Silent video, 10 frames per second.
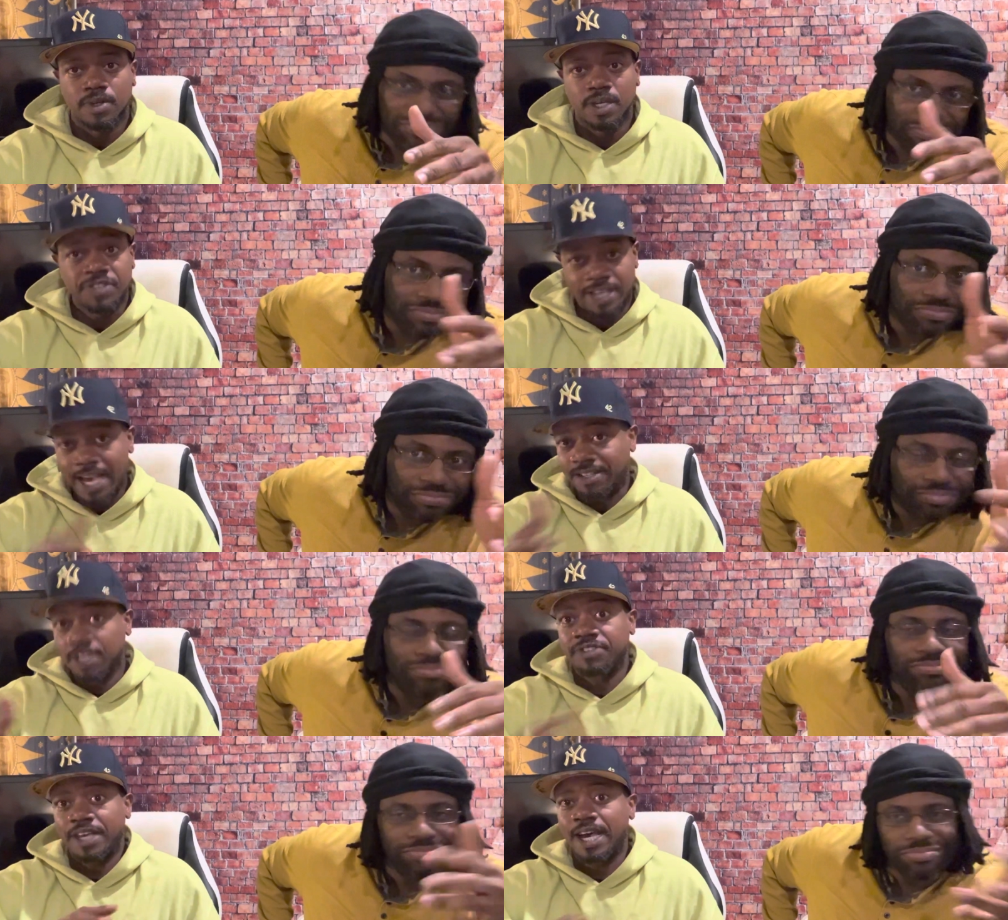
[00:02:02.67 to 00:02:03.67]
Speaker 1: If she had to,
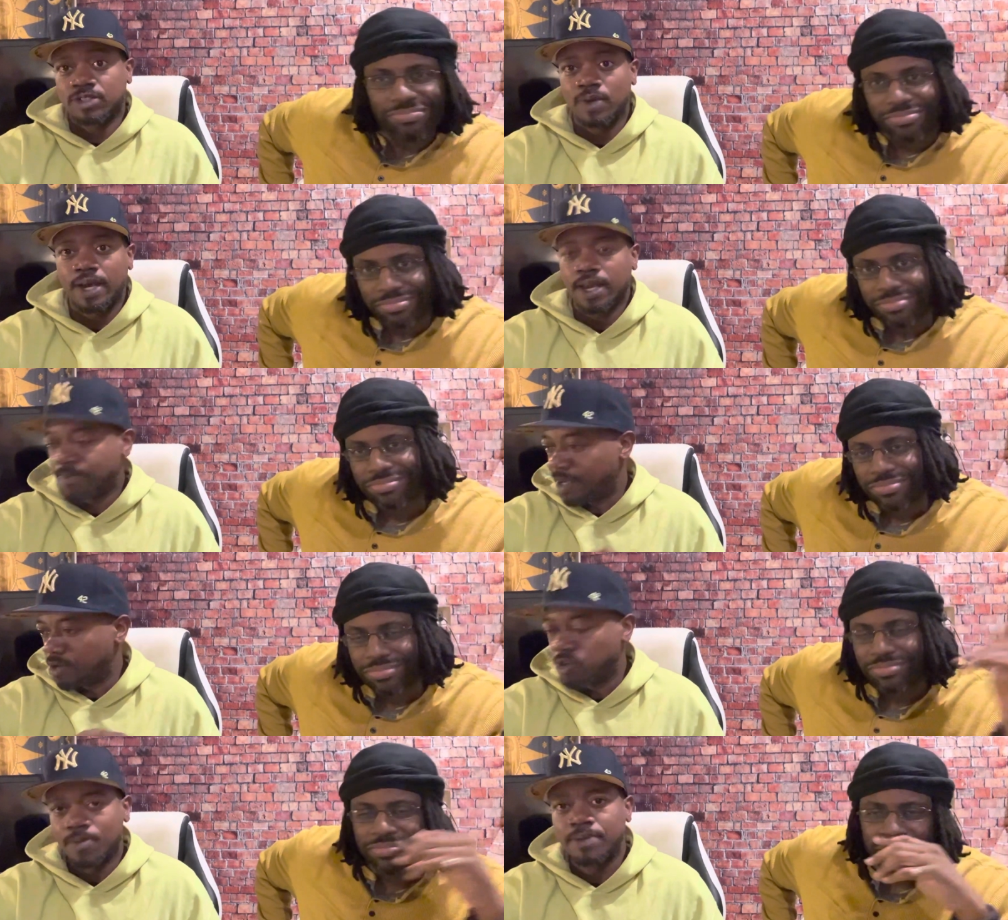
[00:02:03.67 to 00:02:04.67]
if she had to, like
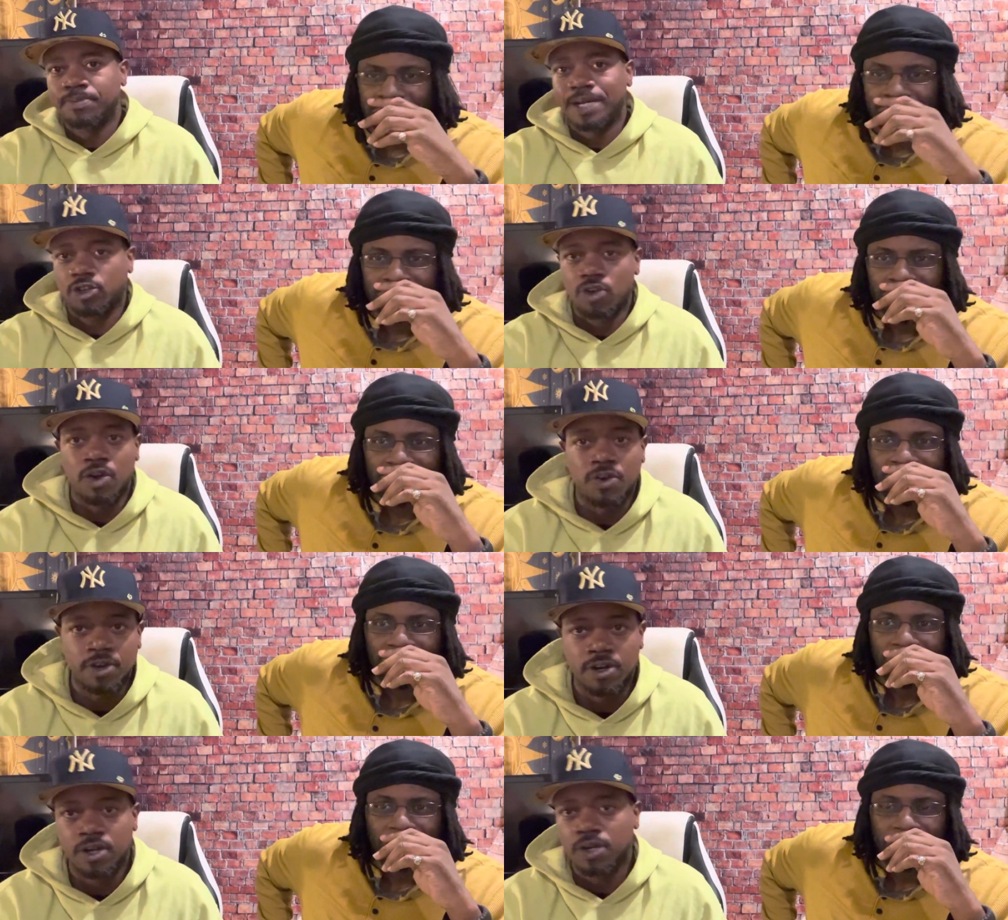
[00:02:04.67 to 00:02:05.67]
you know, maybe about to crawl on
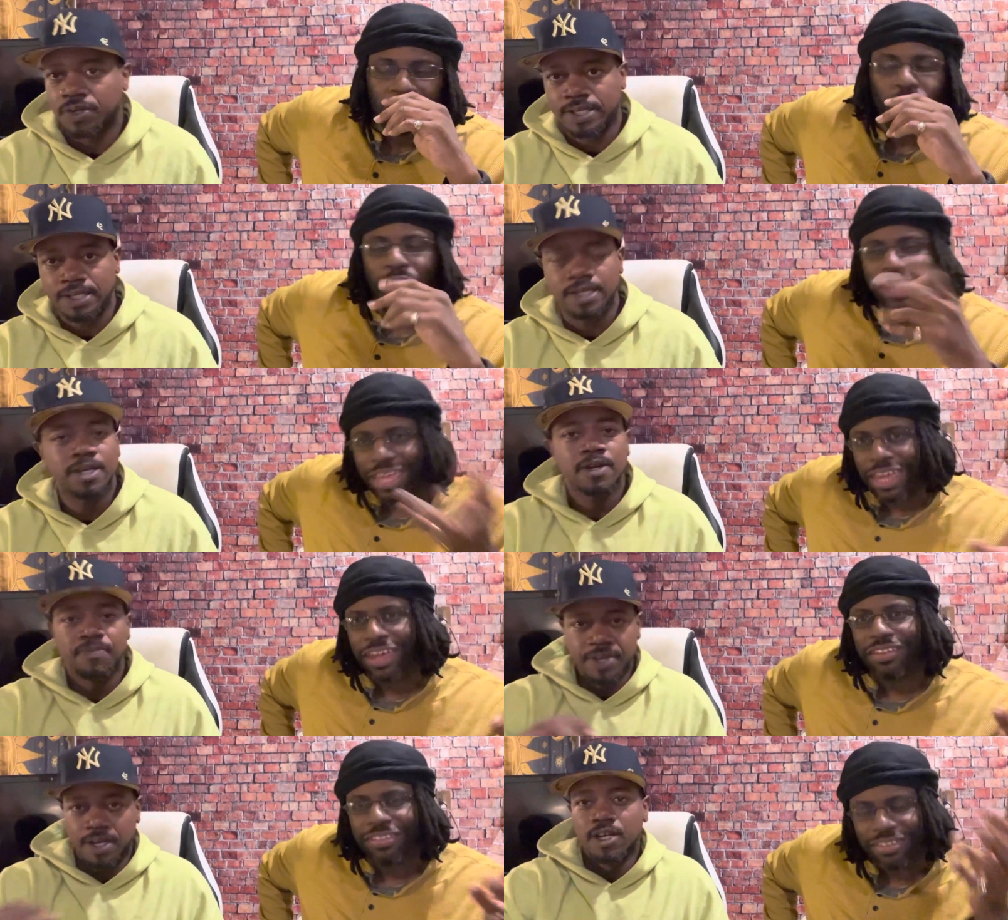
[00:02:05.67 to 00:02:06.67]
her or the kid. the
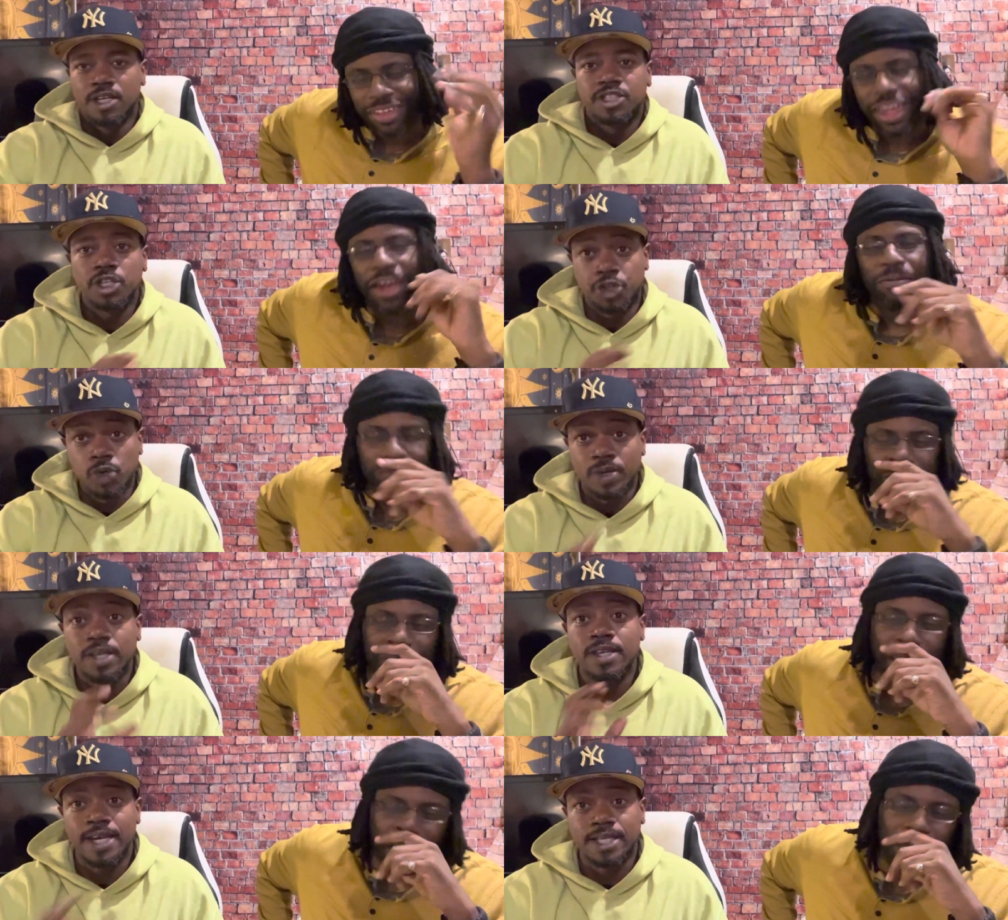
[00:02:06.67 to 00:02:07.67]
kids. Yeah. yeah. she'll do it.
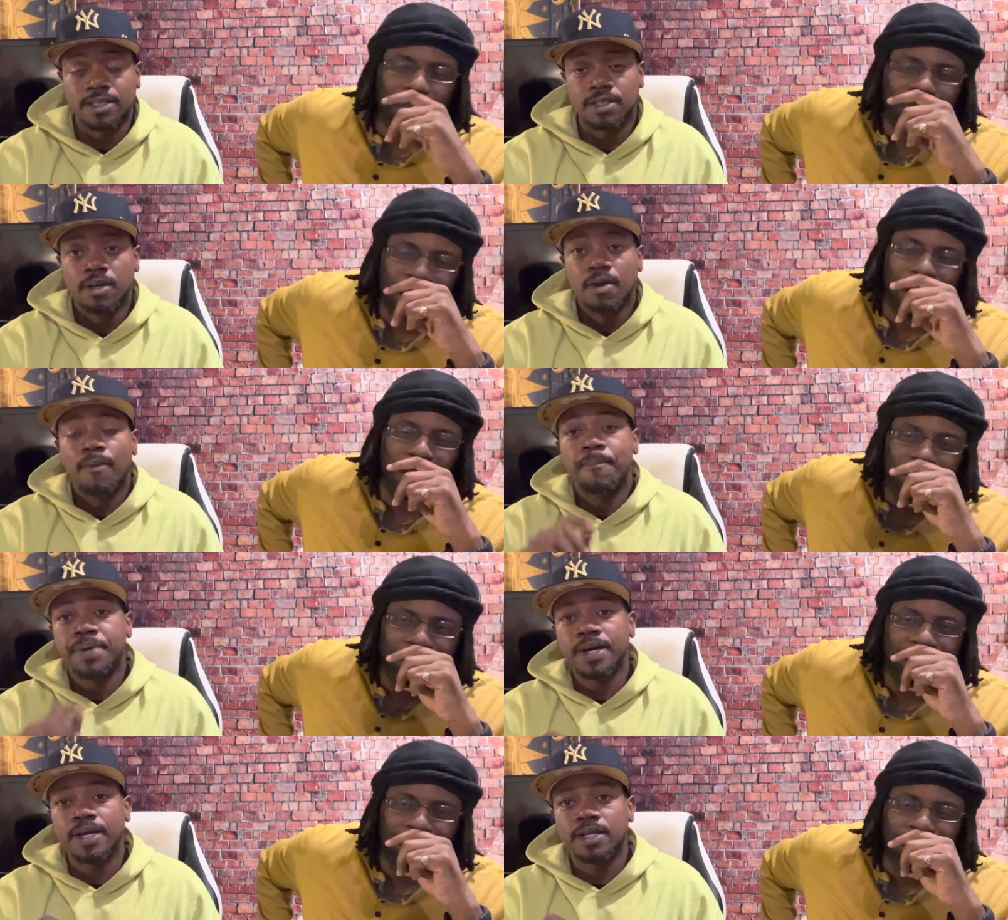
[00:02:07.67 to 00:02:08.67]
Yeah. Yes. Yeah.
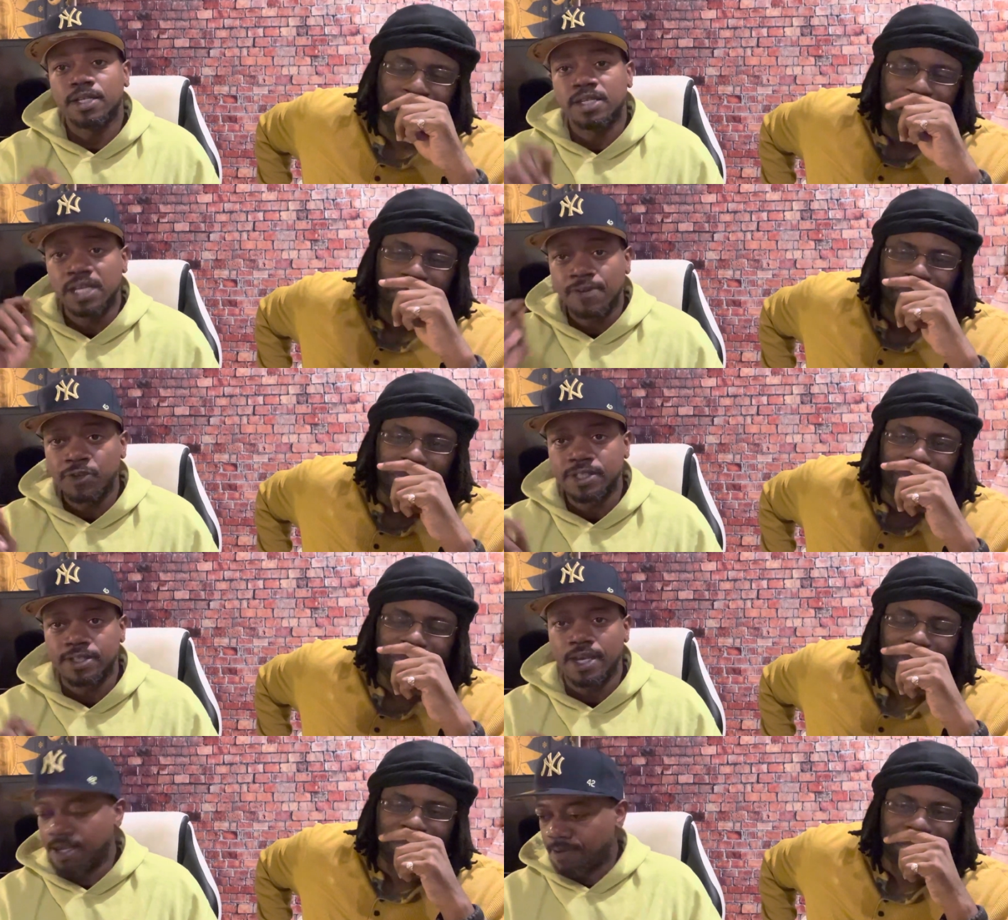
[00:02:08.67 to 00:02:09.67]
But the difference
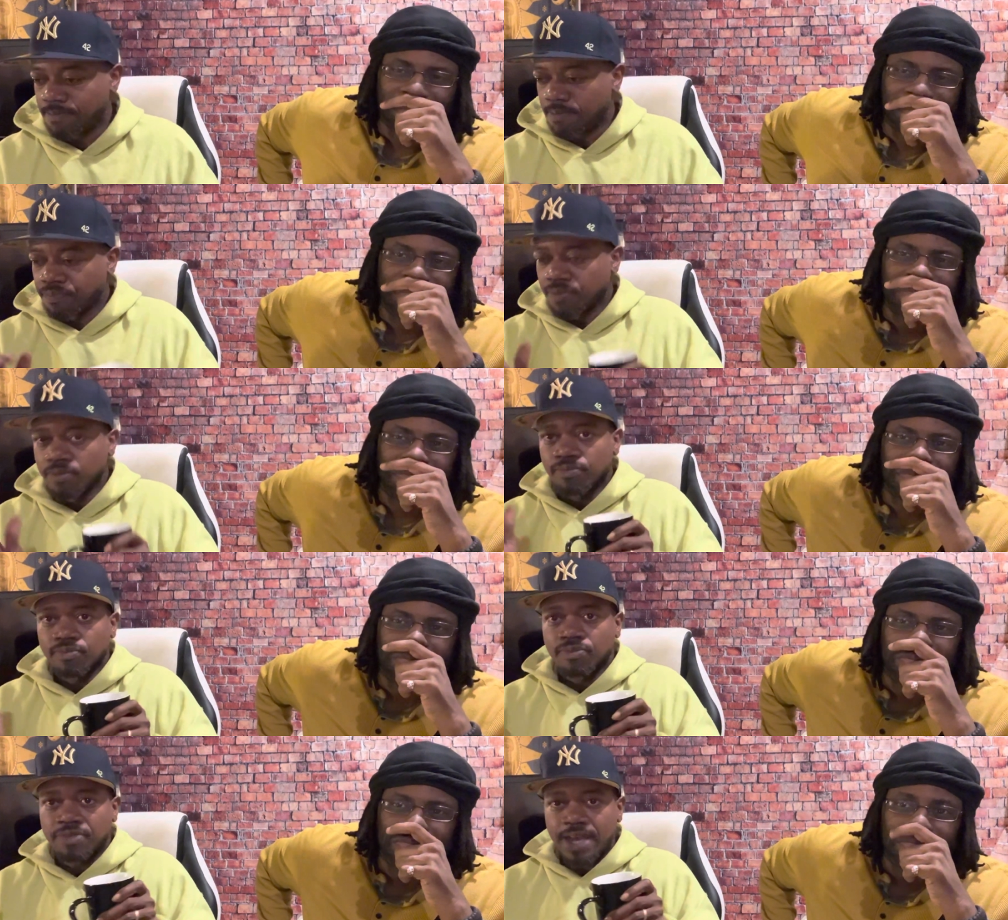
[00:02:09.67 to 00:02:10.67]
in
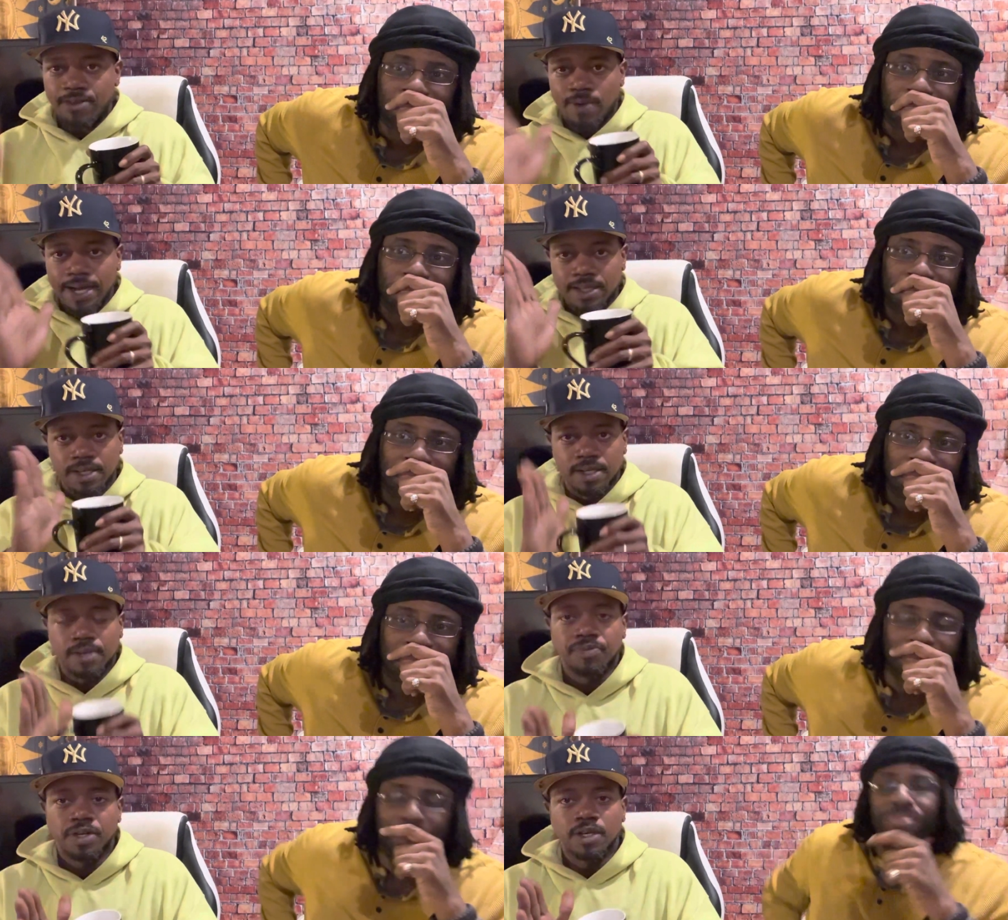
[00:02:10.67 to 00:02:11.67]
that right
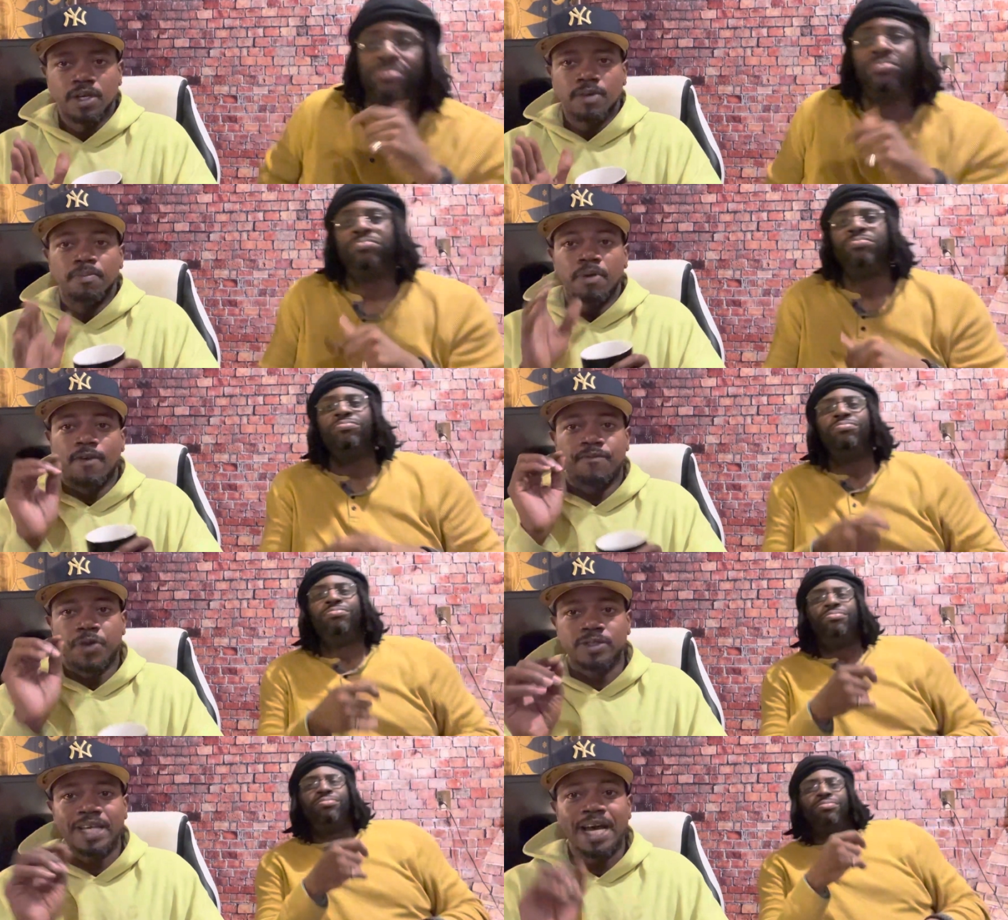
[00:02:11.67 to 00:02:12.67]
there, her
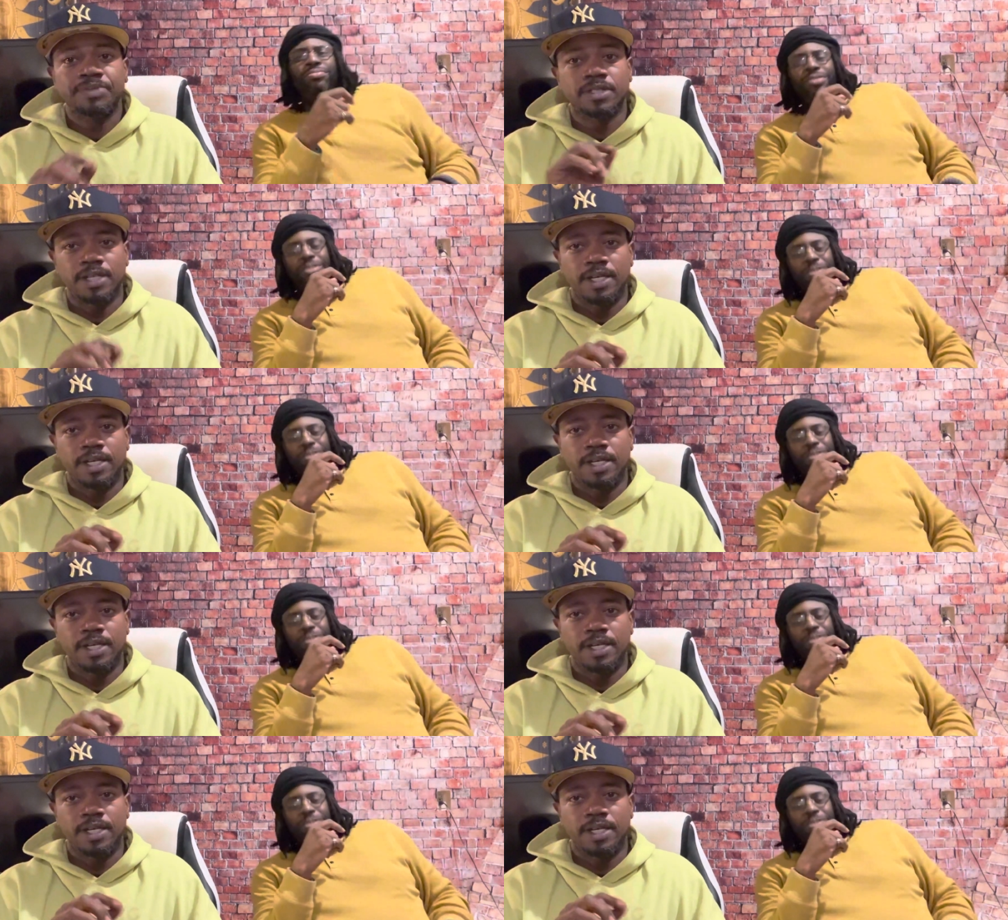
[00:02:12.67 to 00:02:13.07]
first option,